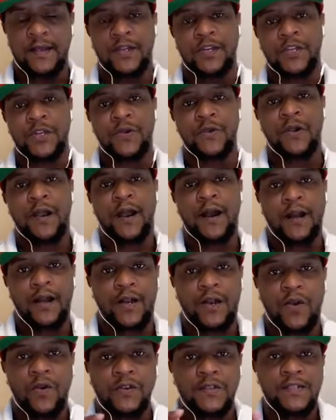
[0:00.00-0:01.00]
You are
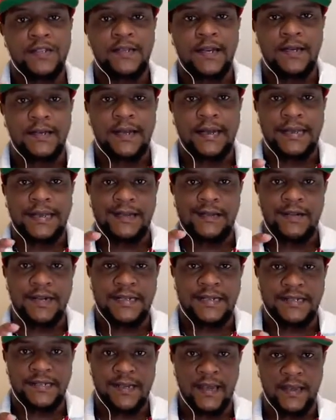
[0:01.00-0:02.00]
constantly
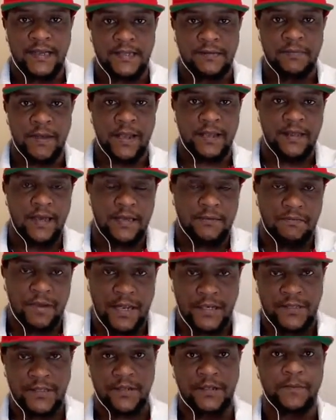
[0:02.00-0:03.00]
criticized by that
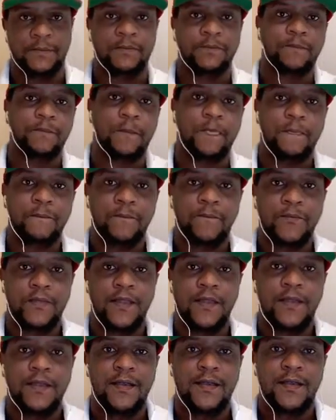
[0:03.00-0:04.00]
person.
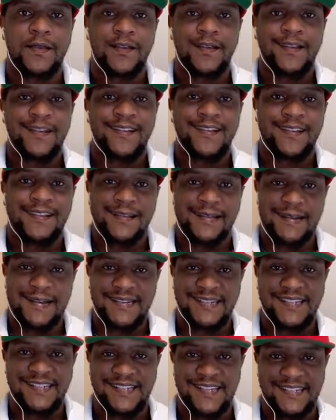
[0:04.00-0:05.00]

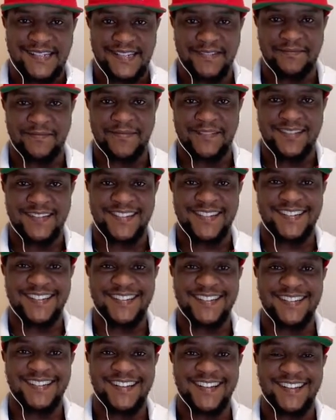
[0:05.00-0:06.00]
Criticism.
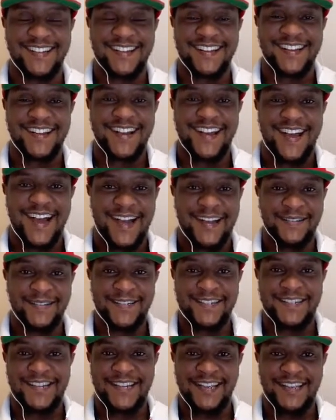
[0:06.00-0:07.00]
I
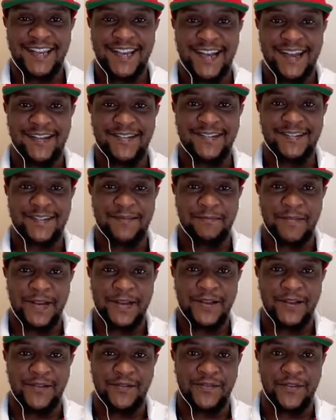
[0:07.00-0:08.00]
was checking out the
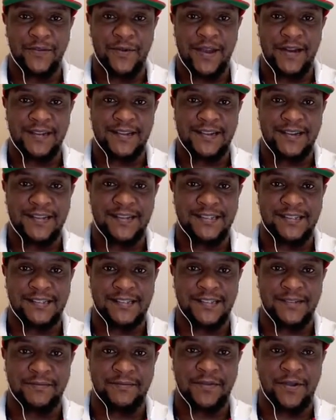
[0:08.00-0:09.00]
meaning of the word
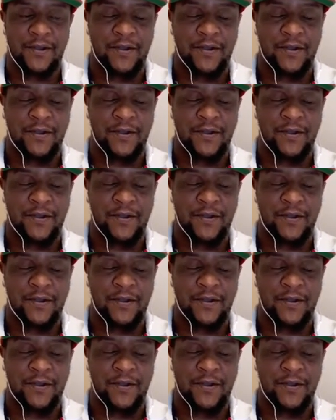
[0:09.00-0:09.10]
criticism